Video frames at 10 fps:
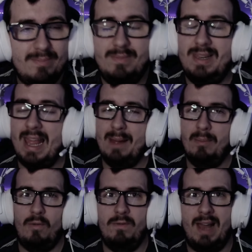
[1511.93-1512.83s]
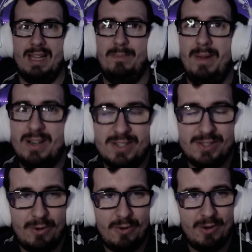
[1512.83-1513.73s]
name of
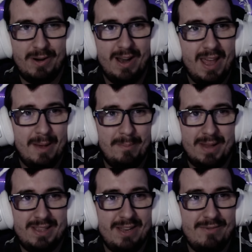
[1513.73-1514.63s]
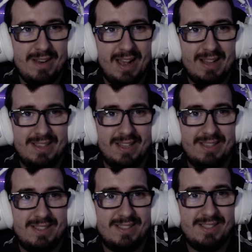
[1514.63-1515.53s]
nightmares or material that
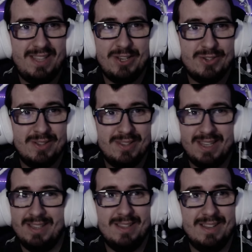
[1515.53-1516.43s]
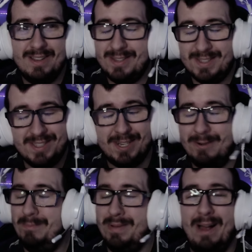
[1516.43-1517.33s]
is stationed in
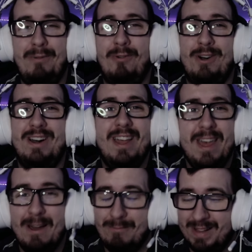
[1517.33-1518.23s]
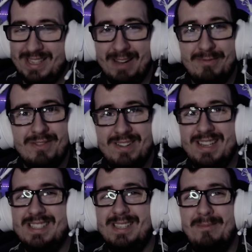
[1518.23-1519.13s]
Serbia for whatever
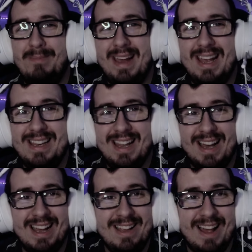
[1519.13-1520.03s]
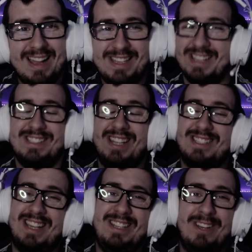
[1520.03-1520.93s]
reason, man. I guess
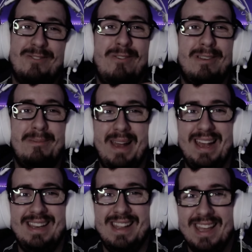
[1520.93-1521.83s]
that's kind of cool, man.